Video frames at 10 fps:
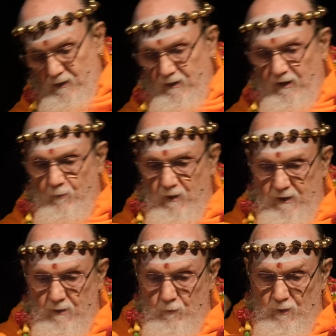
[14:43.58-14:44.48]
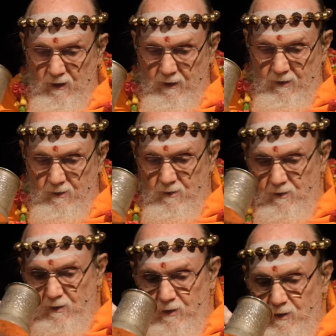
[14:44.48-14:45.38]
Then we get related
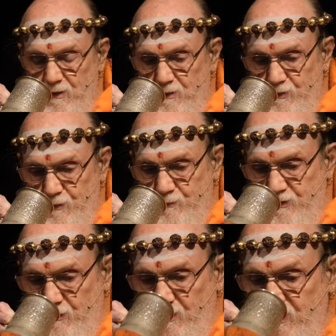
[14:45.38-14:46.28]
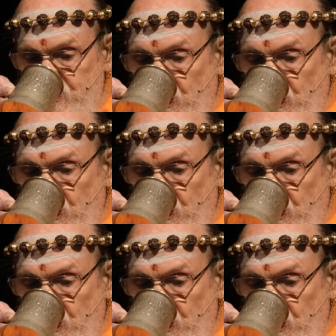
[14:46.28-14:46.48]
shum series.